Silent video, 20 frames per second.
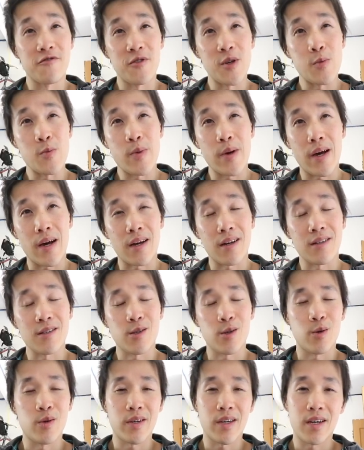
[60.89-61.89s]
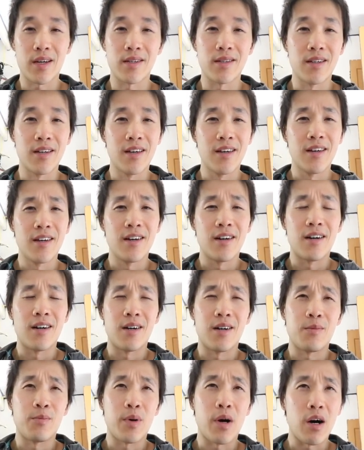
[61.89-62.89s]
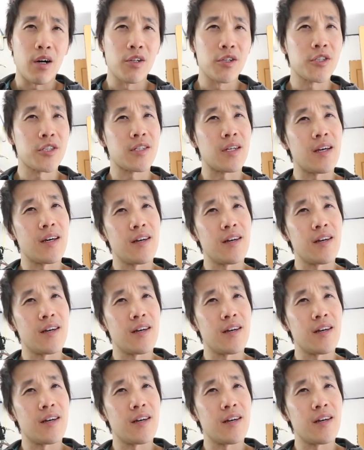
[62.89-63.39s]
feedback. So again, polish